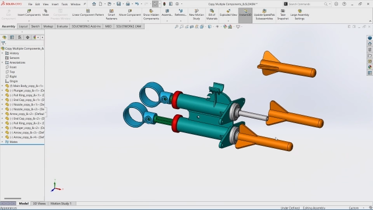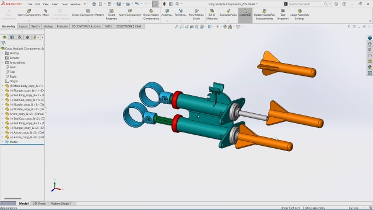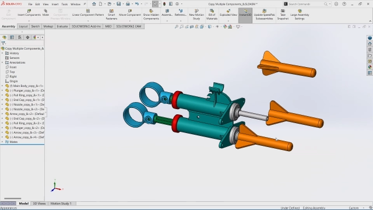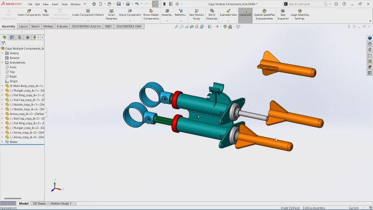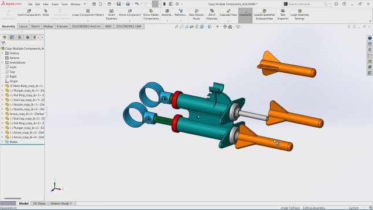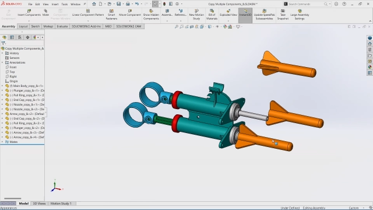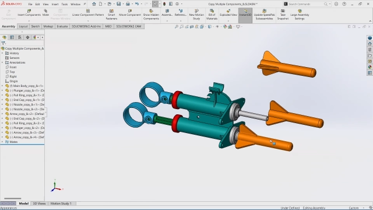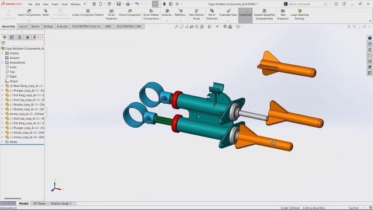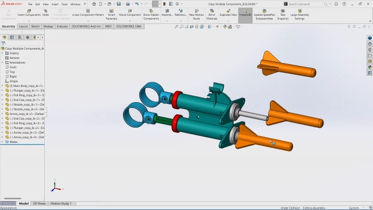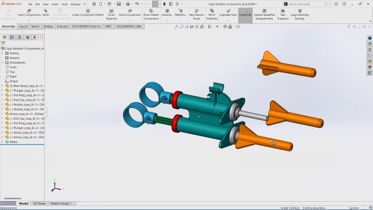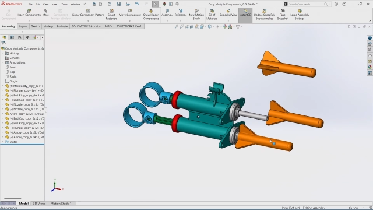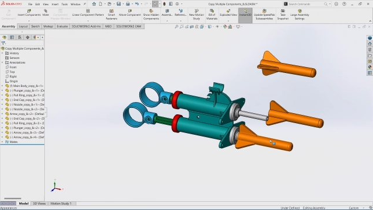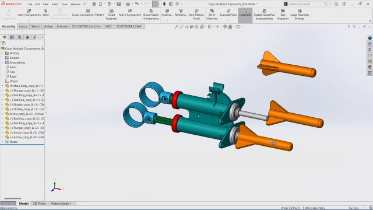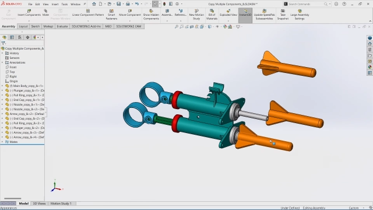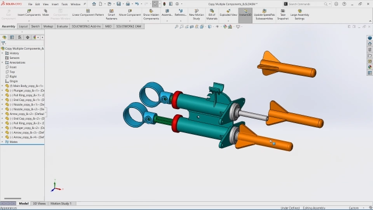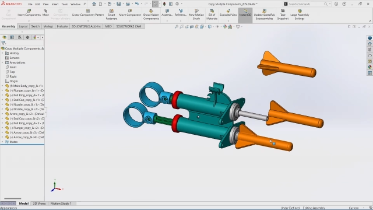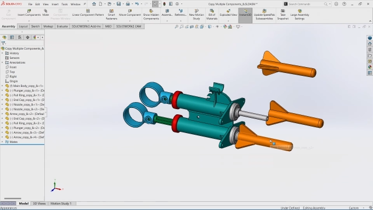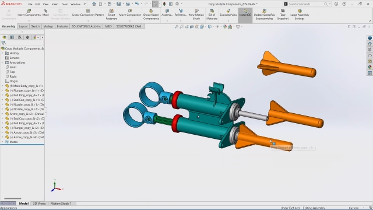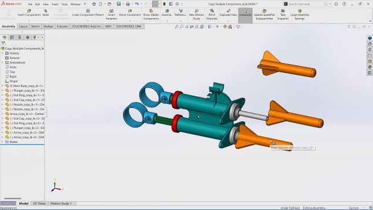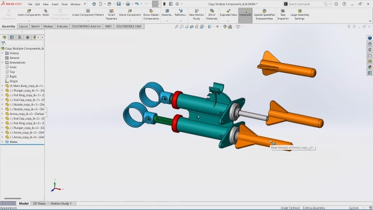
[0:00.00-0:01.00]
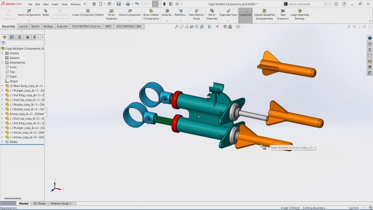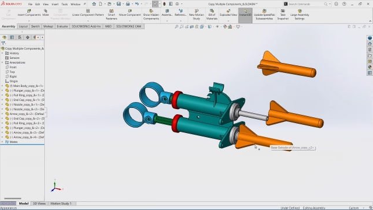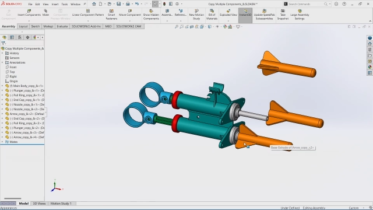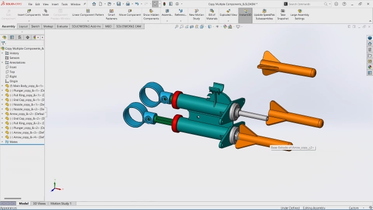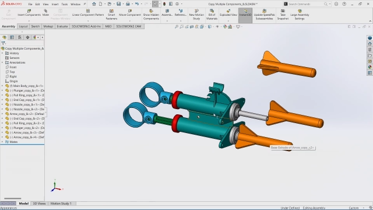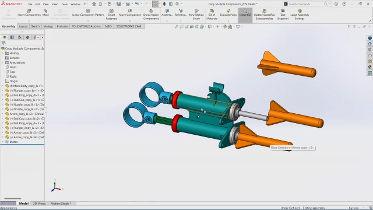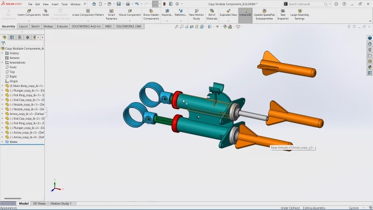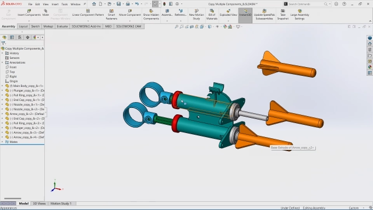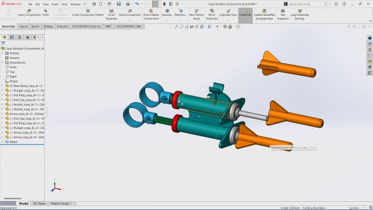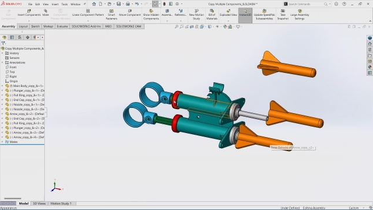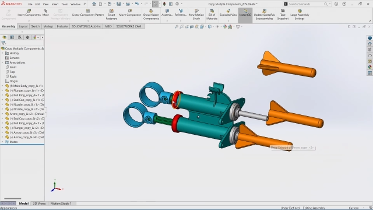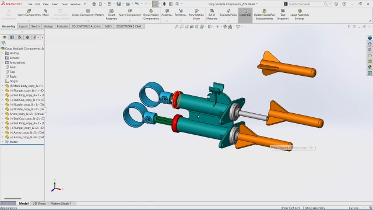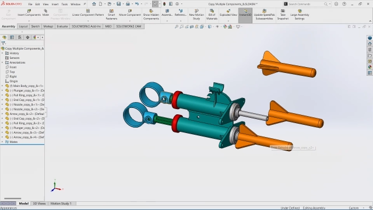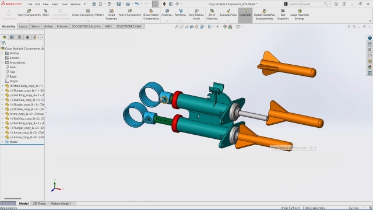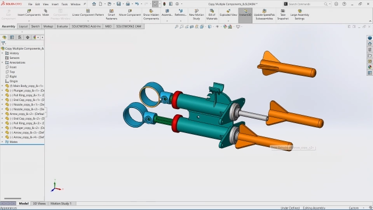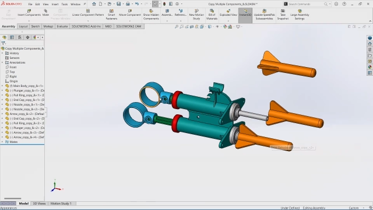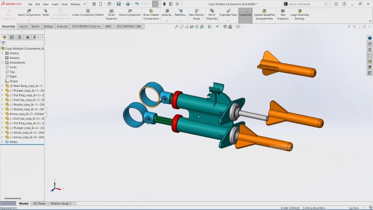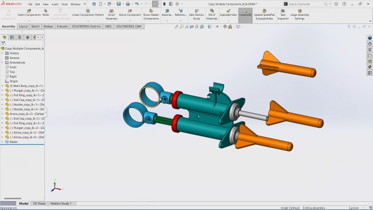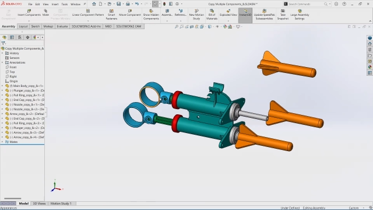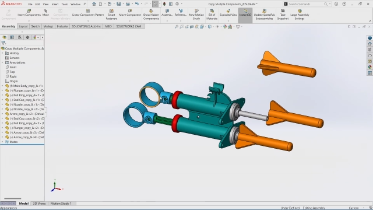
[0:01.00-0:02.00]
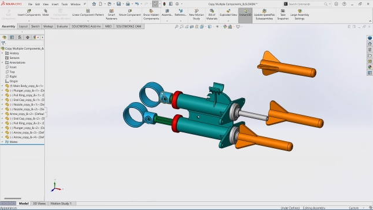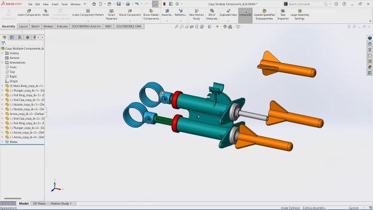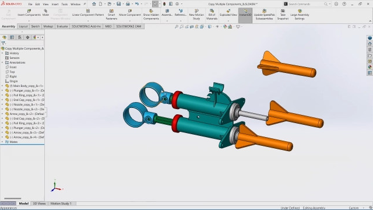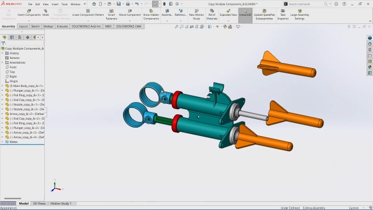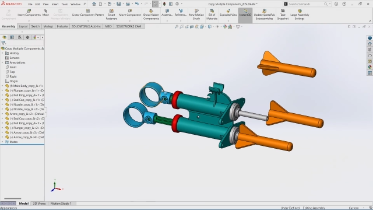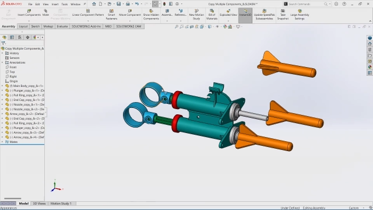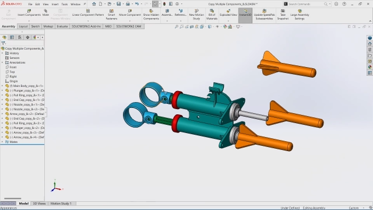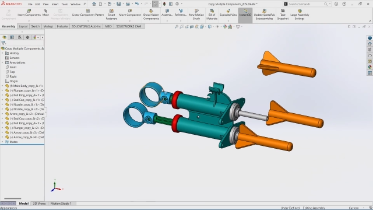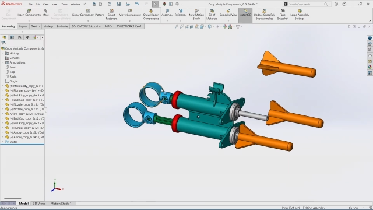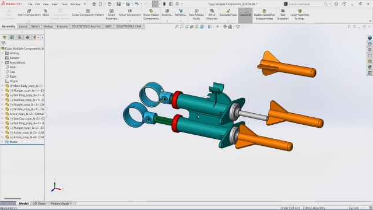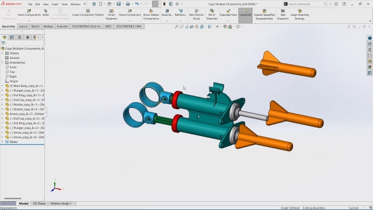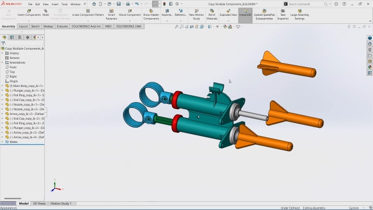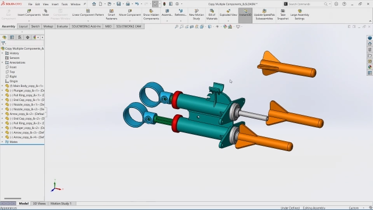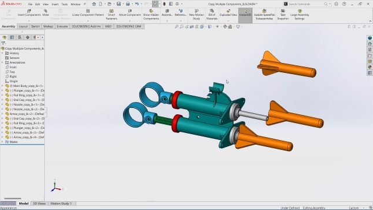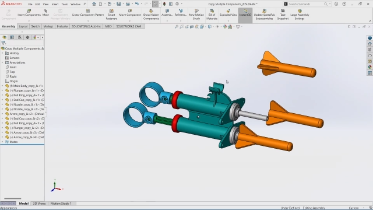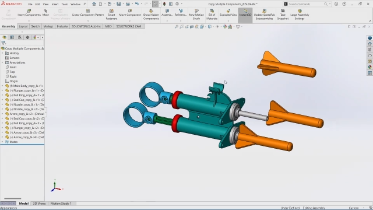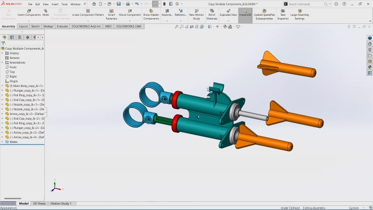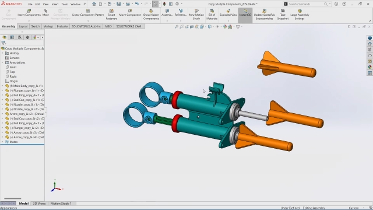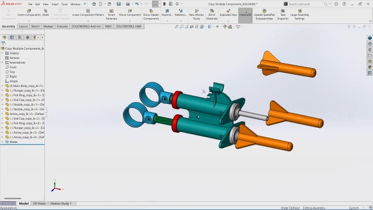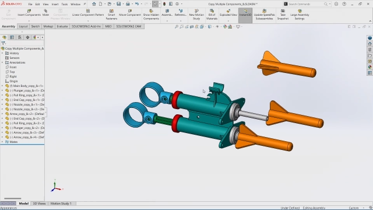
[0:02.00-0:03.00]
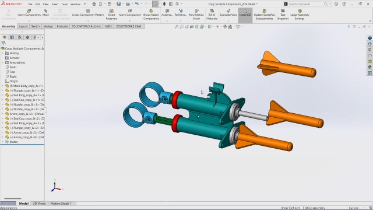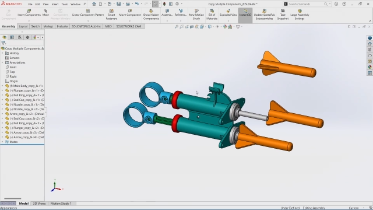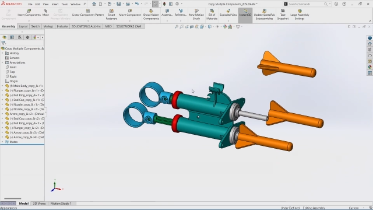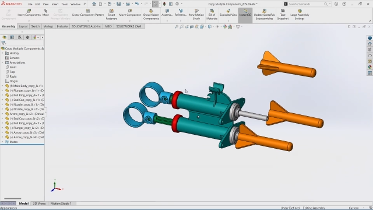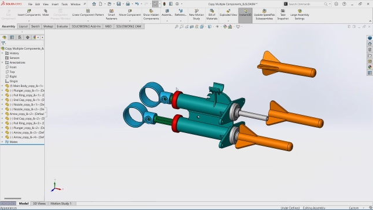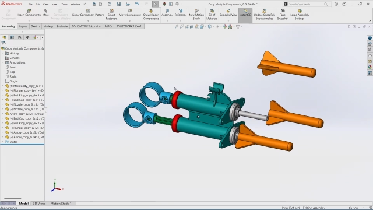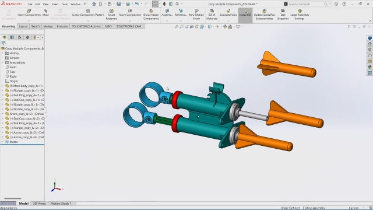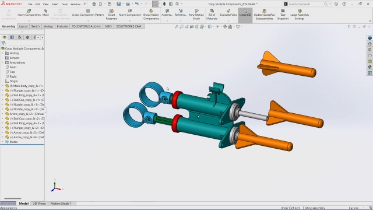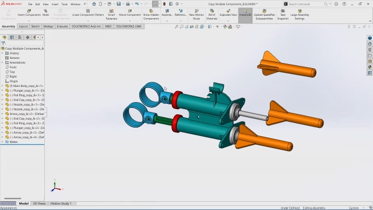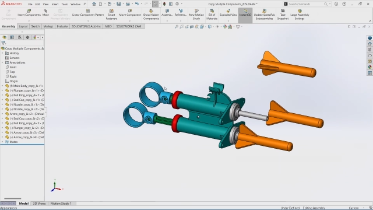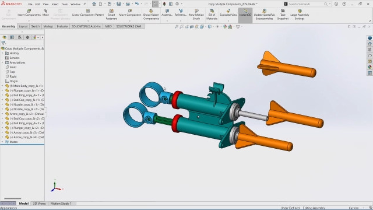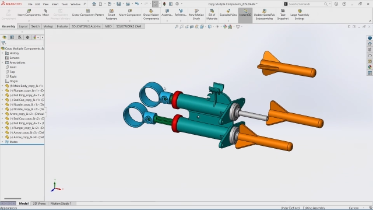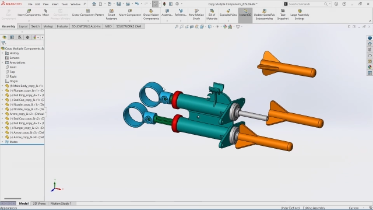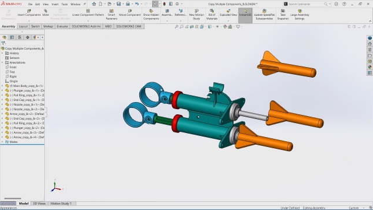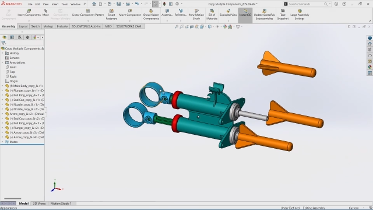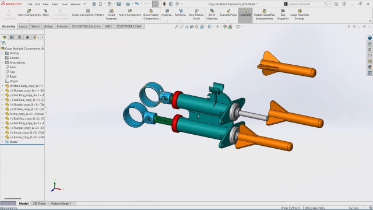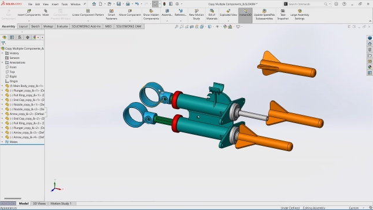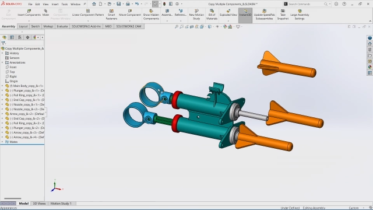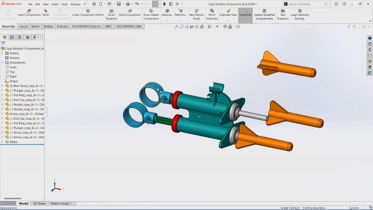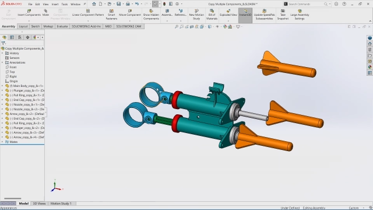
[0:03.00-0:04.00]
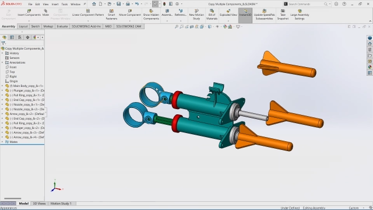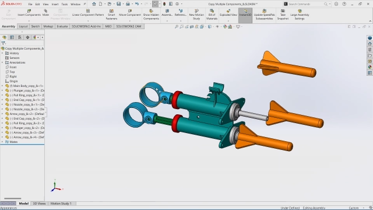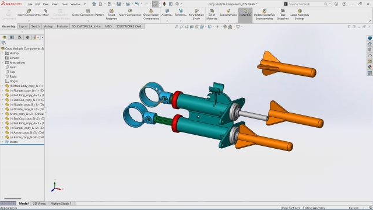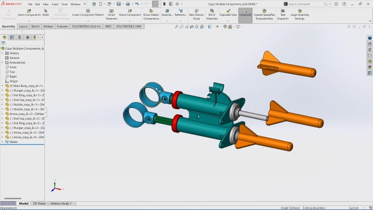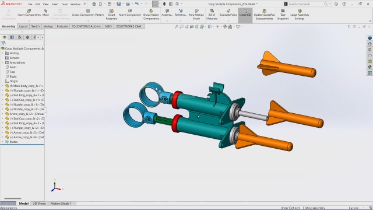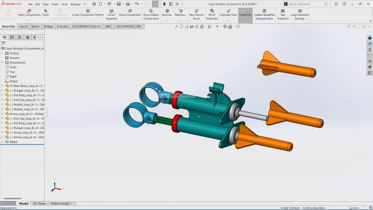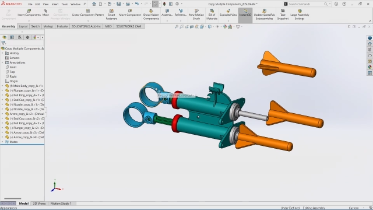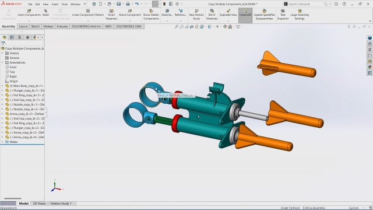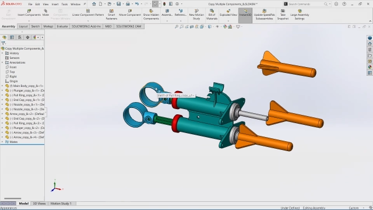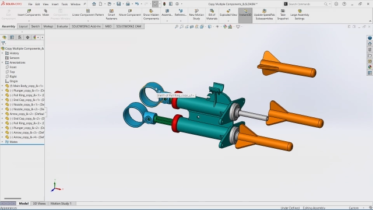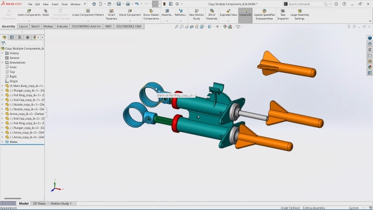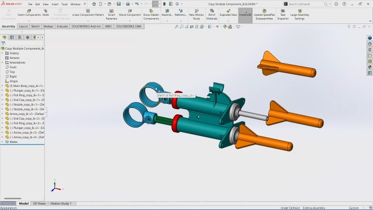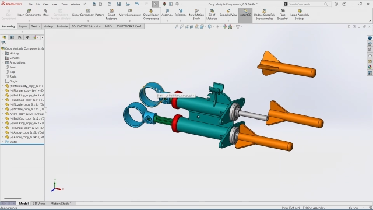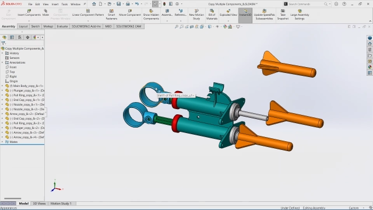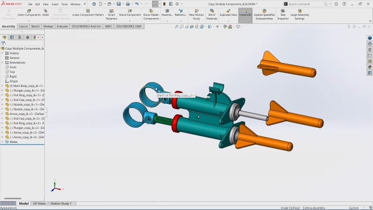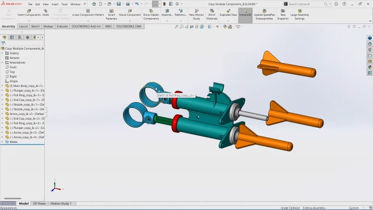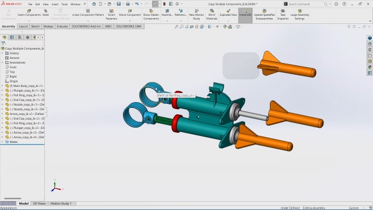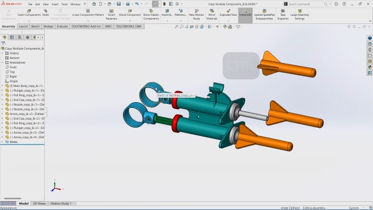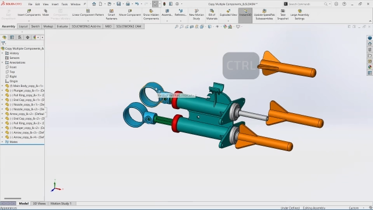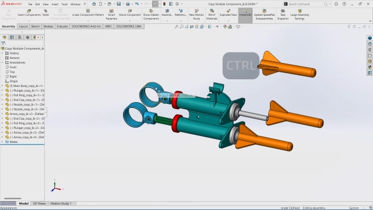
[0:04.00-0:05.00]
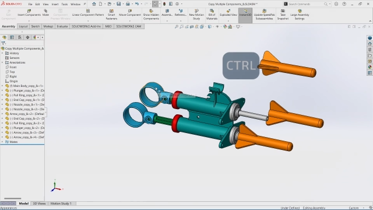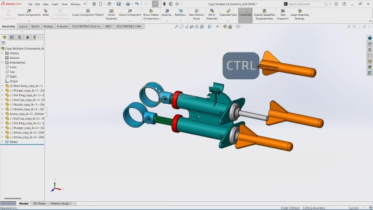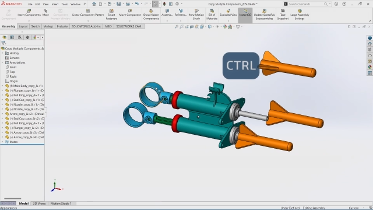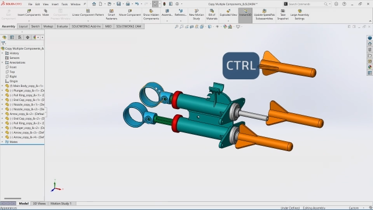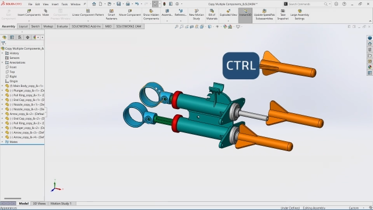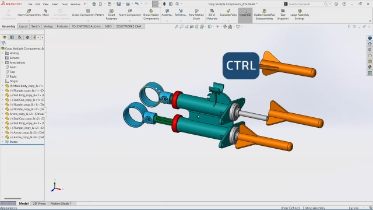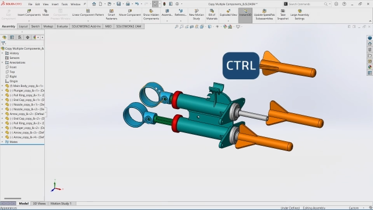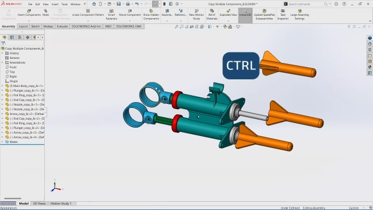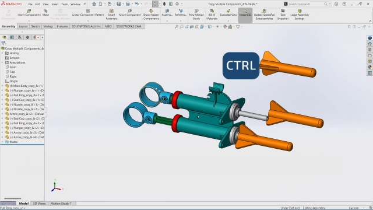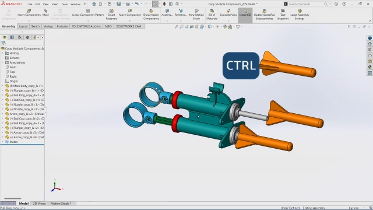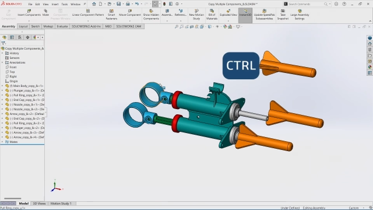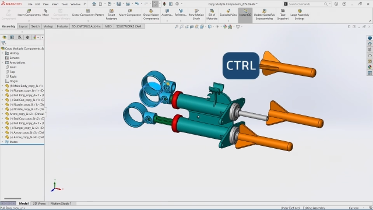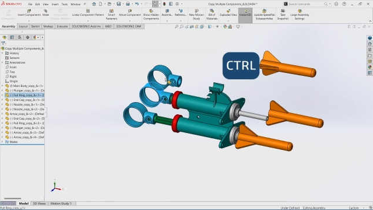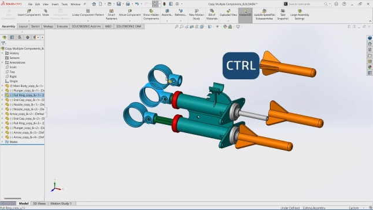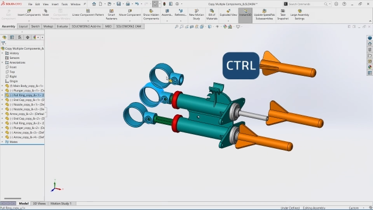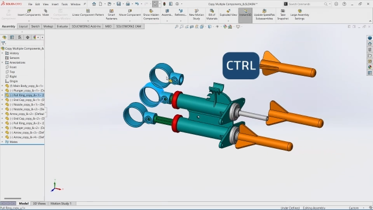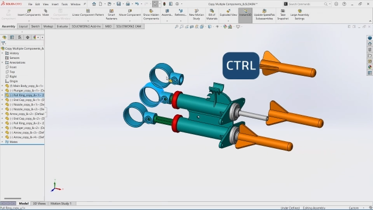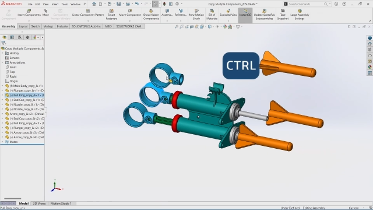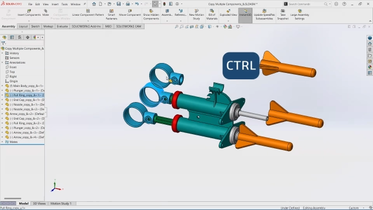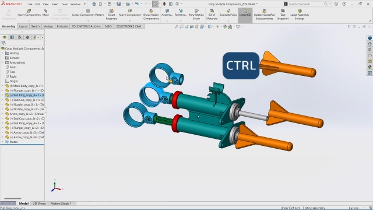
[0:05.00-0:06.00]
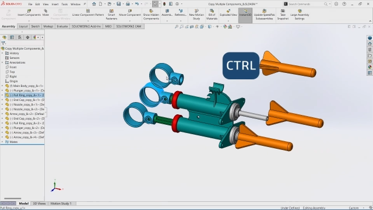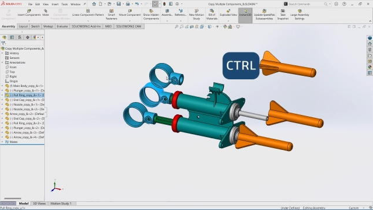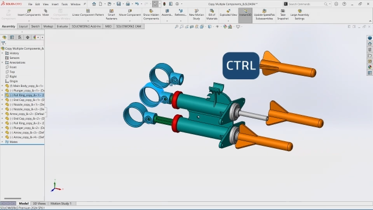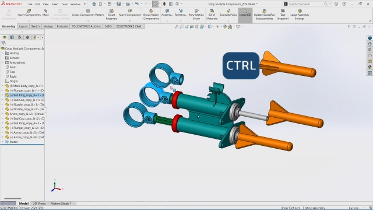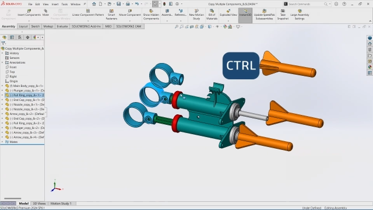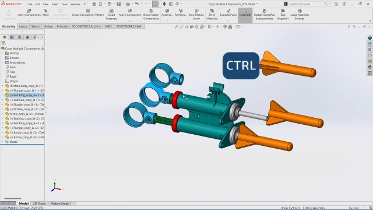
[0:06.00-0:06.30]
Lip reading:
No face is visible, so there are no lips to read.